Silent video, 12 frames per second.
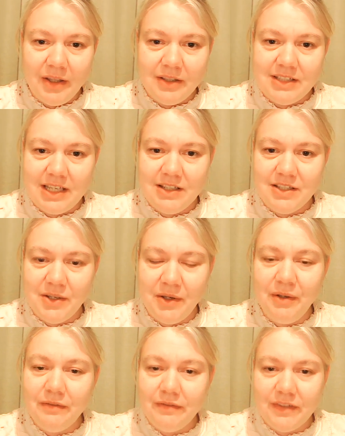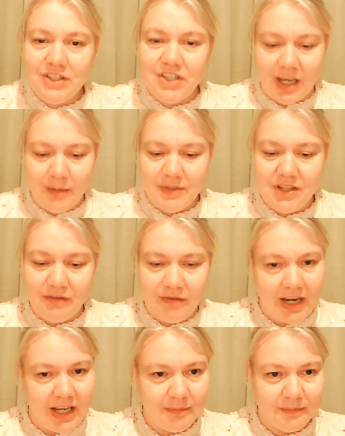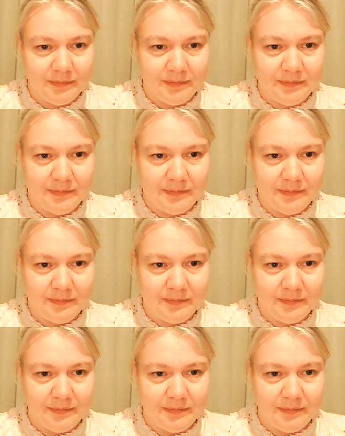See you soon for chapter 3.